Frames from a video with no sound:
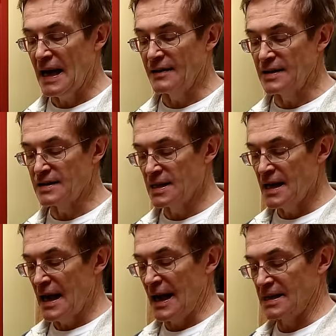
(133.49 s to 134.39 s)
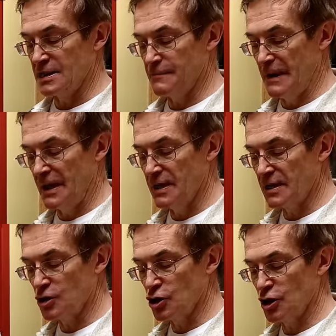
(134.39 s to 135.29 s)
and these
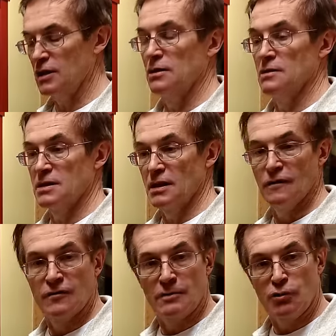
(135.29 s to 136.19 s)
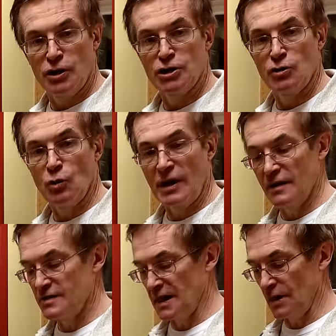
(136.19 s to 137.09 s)
expanding shells of compression
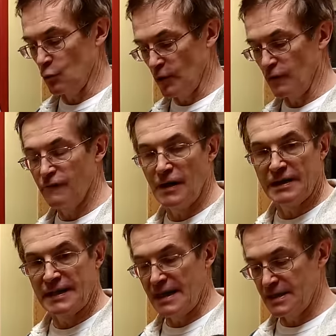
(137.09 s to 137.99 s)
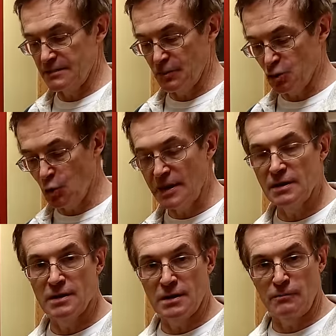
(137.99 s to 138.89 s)
waves and rarefied gas between
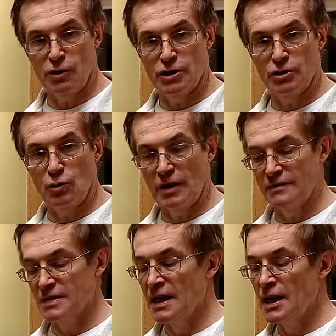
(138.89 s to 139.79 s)
the compression waves